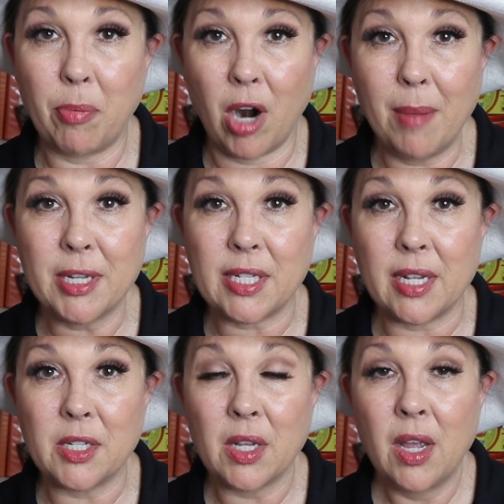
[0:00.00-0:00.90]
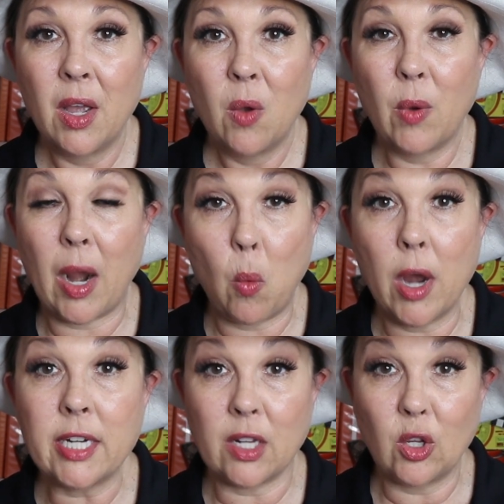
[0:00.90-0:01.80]
promises. What I
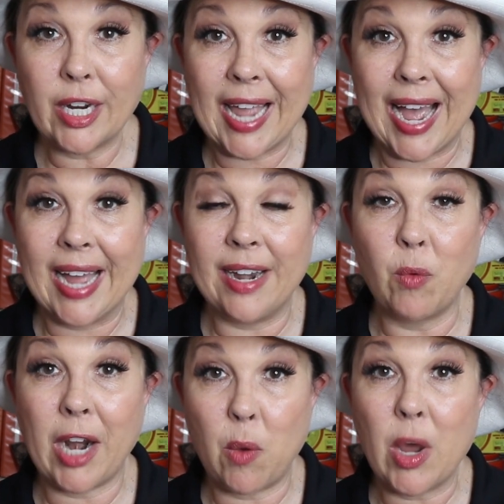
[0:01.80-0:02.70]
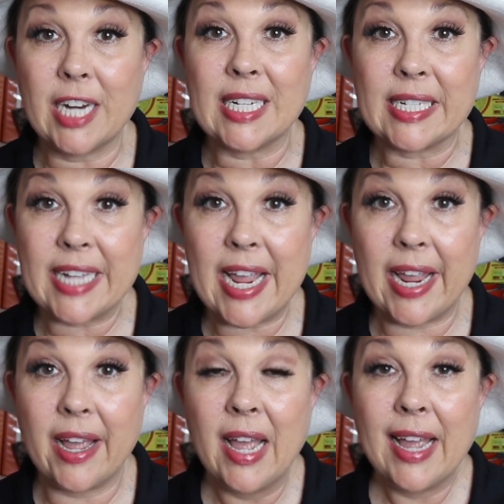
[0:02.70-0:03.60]
wanted to look at and what I wanted to
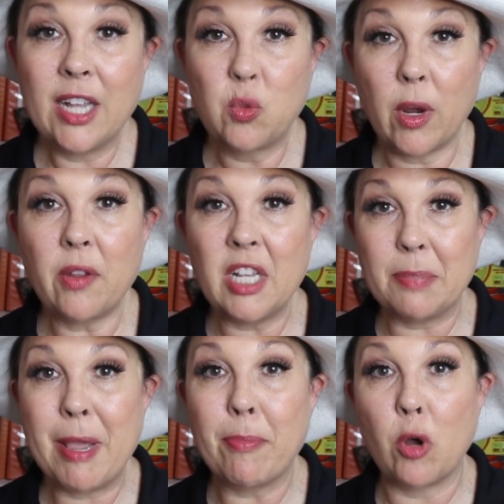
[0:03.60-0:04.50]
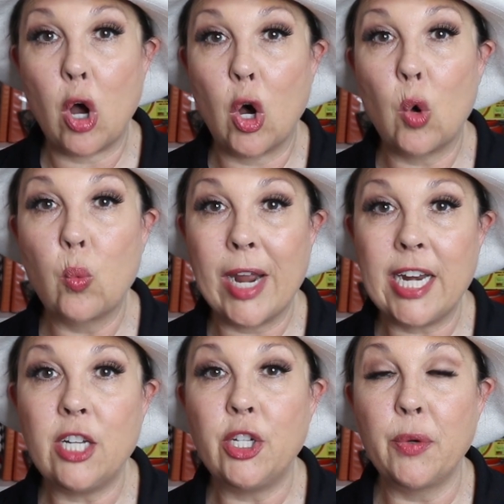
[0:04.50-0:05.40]
see is, what are these people
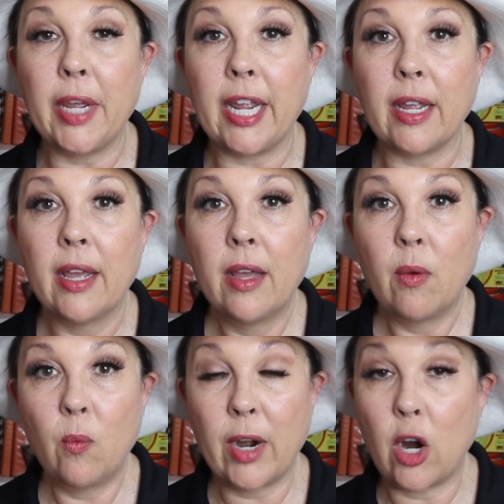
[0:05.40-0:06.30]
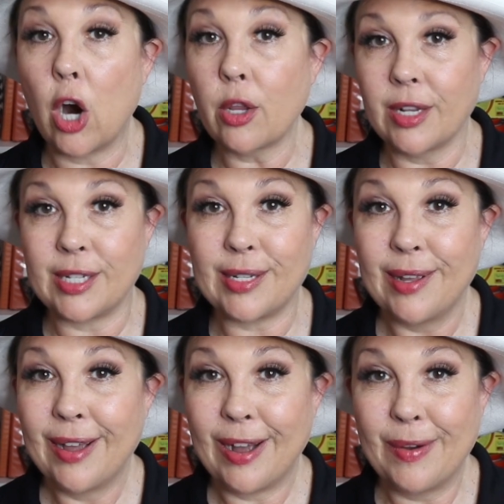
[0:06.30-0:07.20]
already doing,
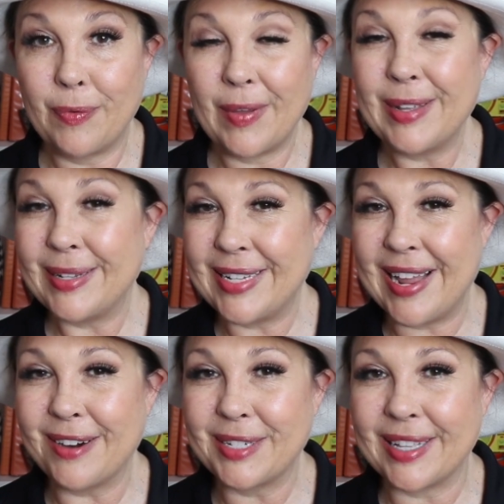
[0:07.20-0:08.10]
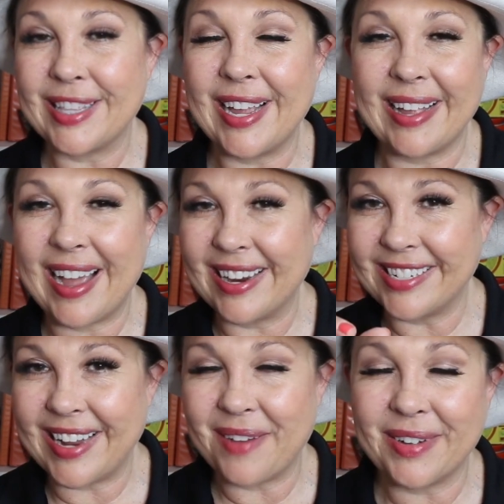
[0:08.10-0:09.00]
regardless of, see, here's the thing. I
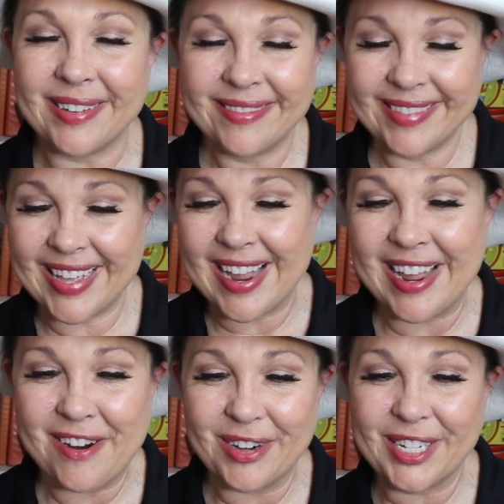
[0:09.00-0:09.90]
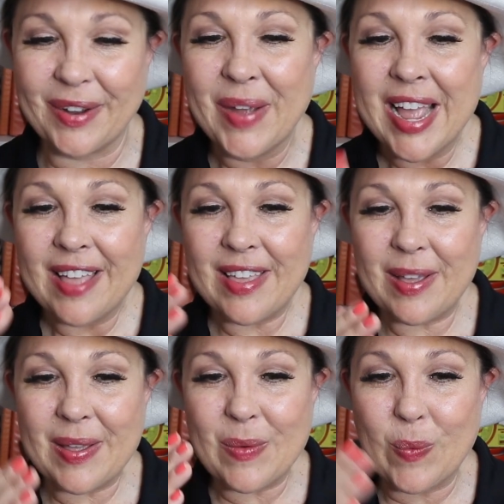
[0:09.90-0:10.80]
actually have a thing here. So
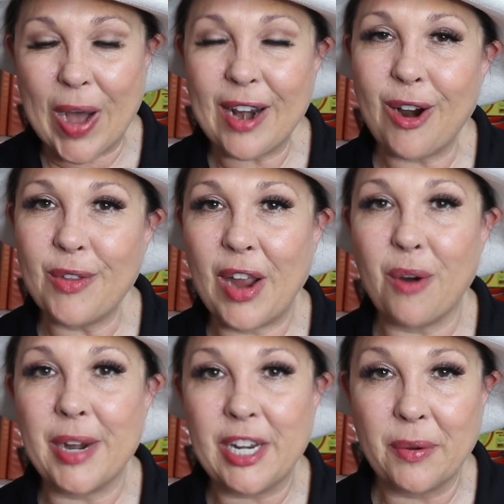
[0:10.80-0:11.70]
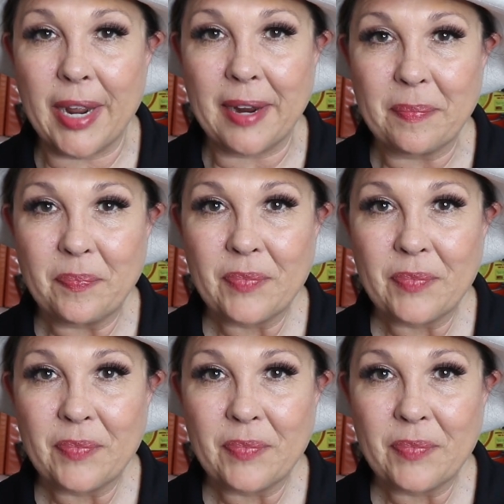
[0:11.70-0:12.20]
what are they already doing?